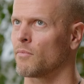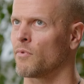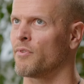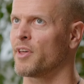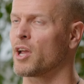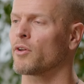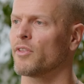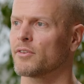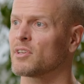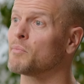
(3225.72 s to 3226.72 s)
they are
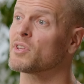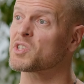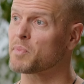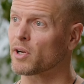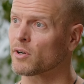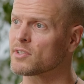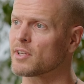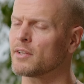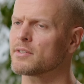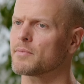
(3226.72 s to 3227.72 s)
the tip of the spear in a
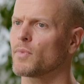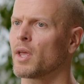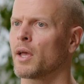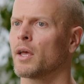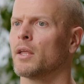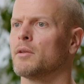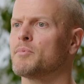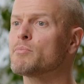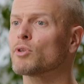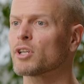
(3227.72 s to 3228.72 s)
sense, and
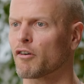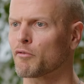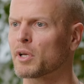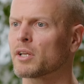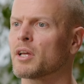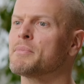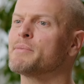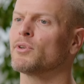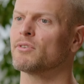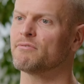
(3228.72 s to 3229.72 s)
people in government and
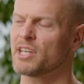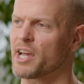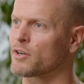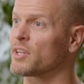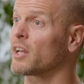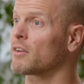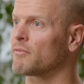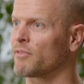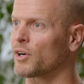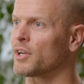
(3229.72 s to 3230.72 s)
people in the VA are taking
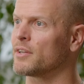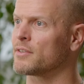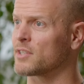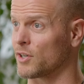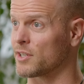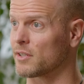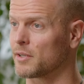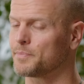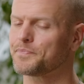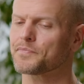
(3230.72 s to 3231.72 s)
it very
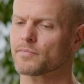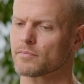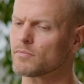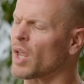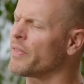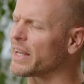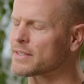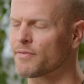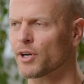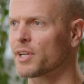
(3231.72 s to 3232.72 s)
seriously. Yeah,
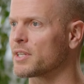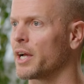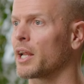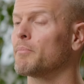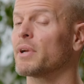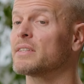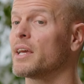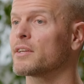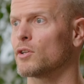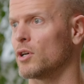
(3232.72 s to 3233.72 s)
that's very exciting, but it
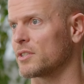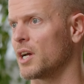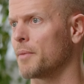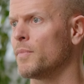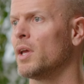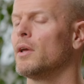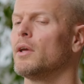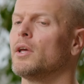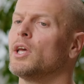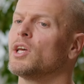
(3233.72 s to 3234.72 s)
takes a long time.
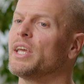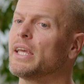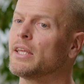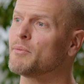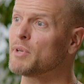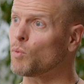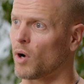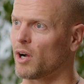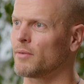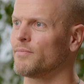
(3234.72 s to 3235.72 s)
In the
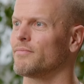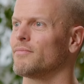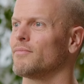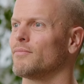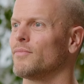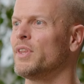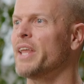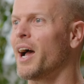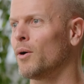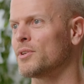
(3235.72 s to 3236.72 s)
meanwhile,
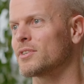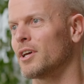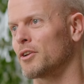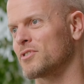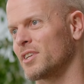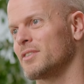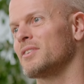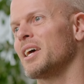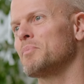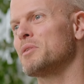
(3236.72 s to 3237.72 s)
now instead of six
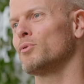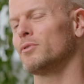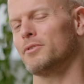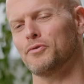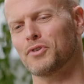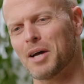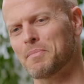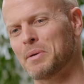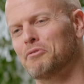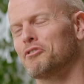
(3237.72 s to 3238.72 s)
to ten people, you've
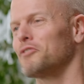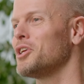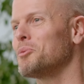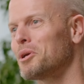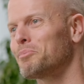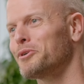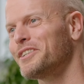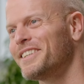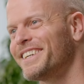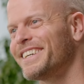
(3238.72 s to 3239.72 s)
got maybe fifteen people